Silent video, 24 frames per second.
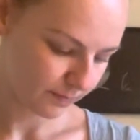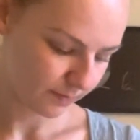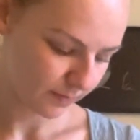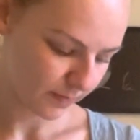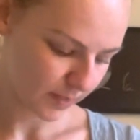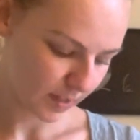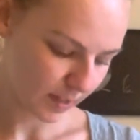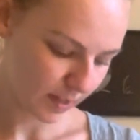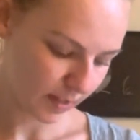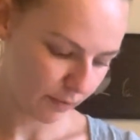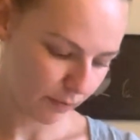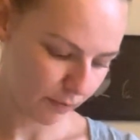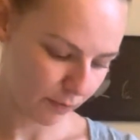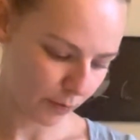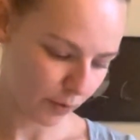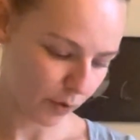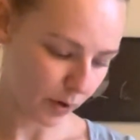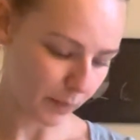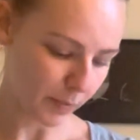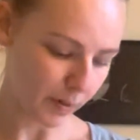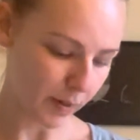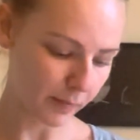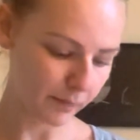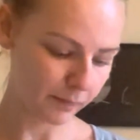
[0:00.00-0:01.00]
And they have a phone
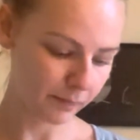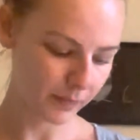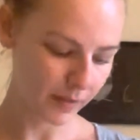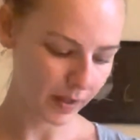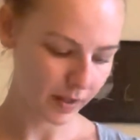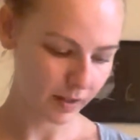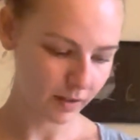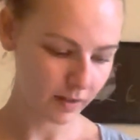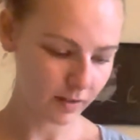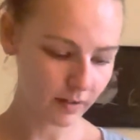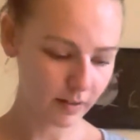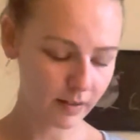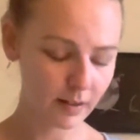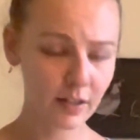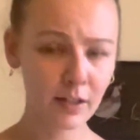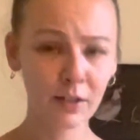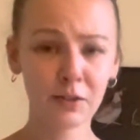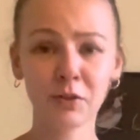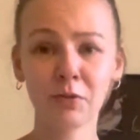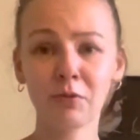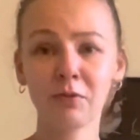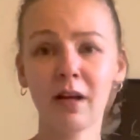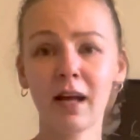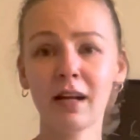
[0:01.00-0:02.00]
number.
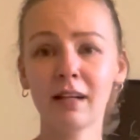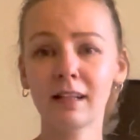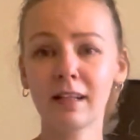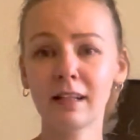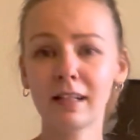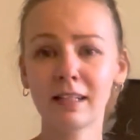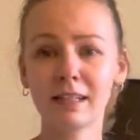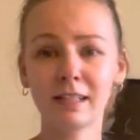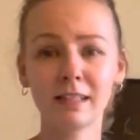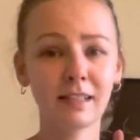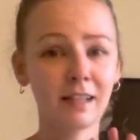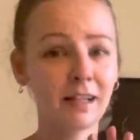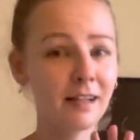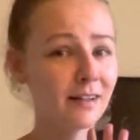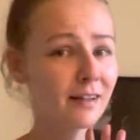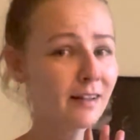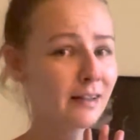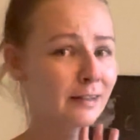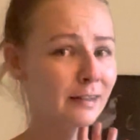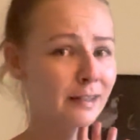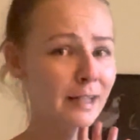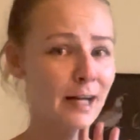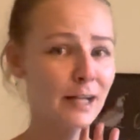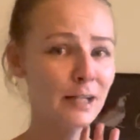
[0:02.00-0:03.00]
So not a lot of detail, a
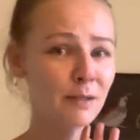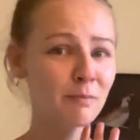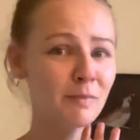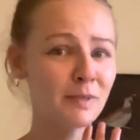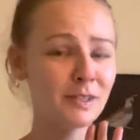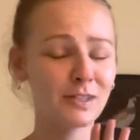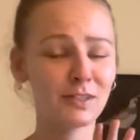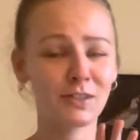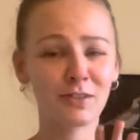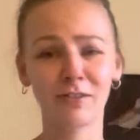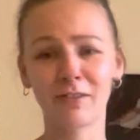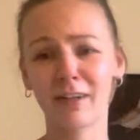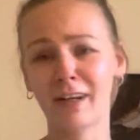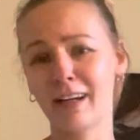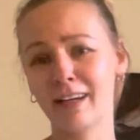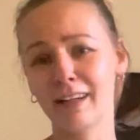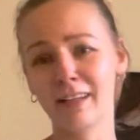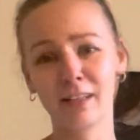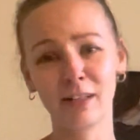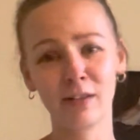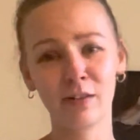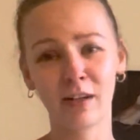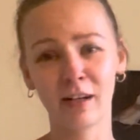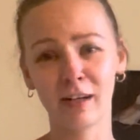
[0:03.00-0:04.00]
lot of mystery.
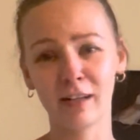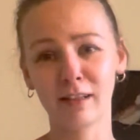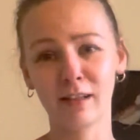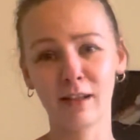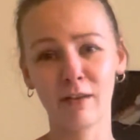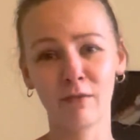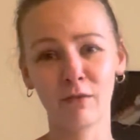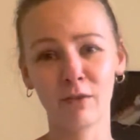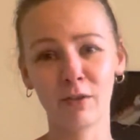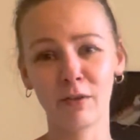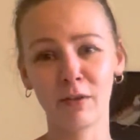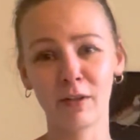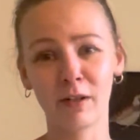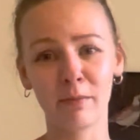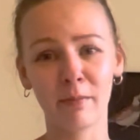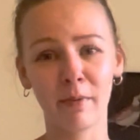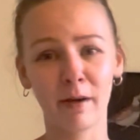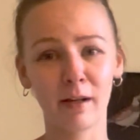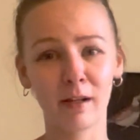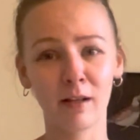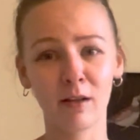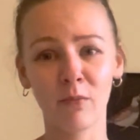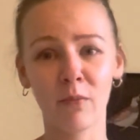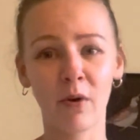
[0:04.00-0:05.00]
You gotta love when you get a
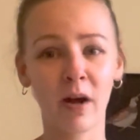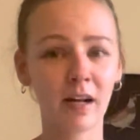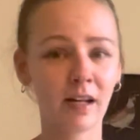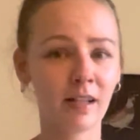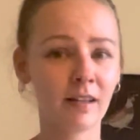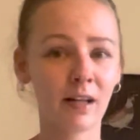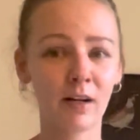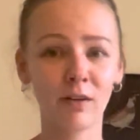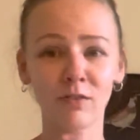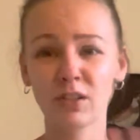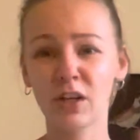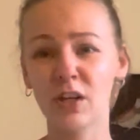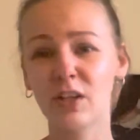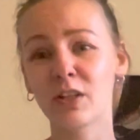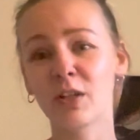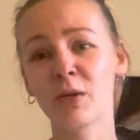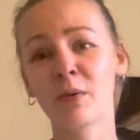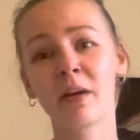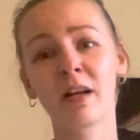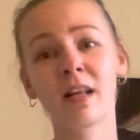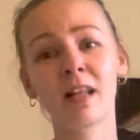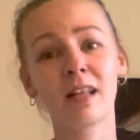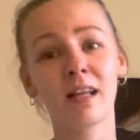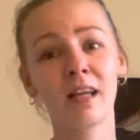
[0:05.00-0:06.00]
bottle of wine and they don't tell you
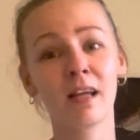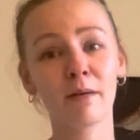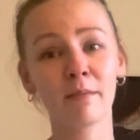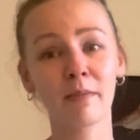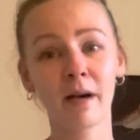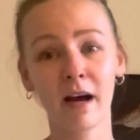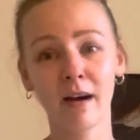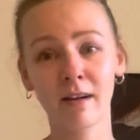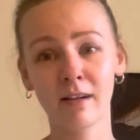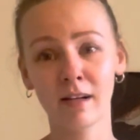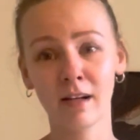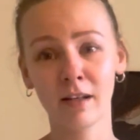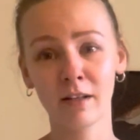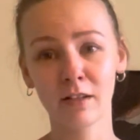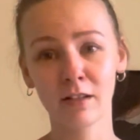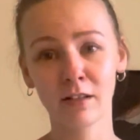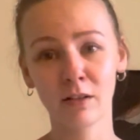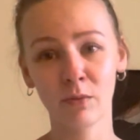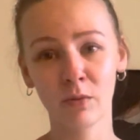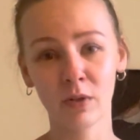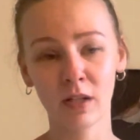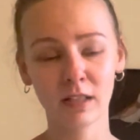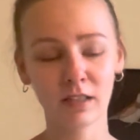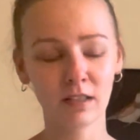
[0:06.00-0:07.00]
anything about it other
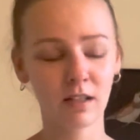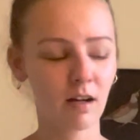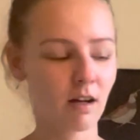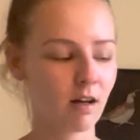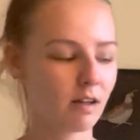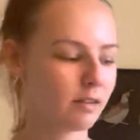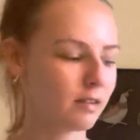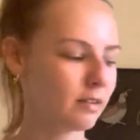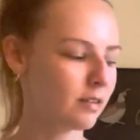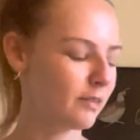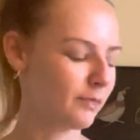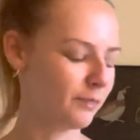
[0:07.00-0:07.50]
than what it's called.